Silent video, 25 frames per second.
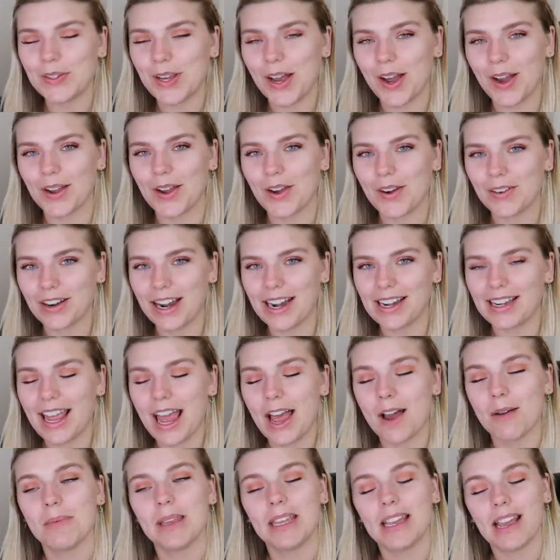Taco right
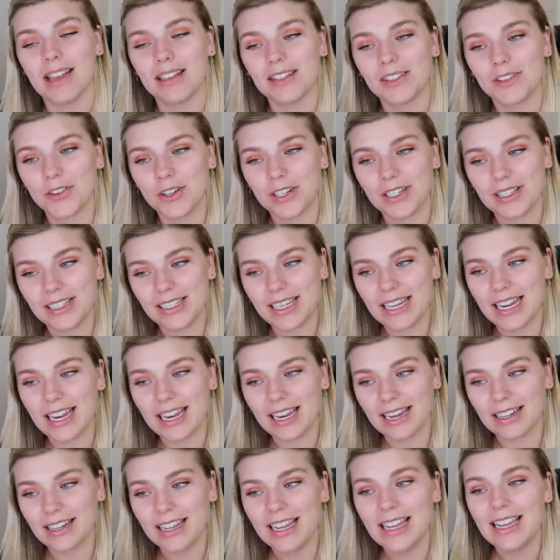now because
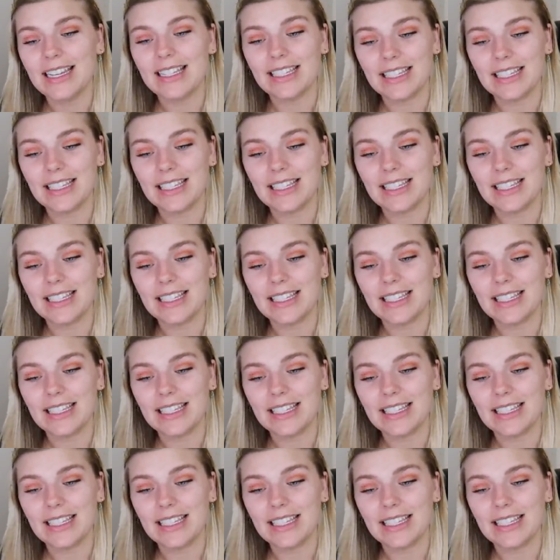Christine